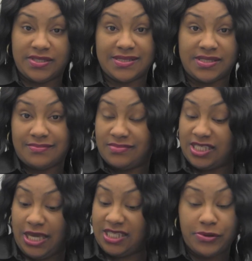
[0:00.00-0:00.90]
it's a
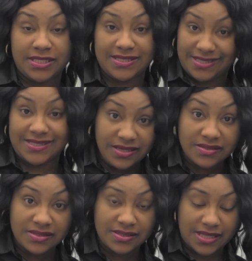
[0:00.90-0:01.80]
scary disease,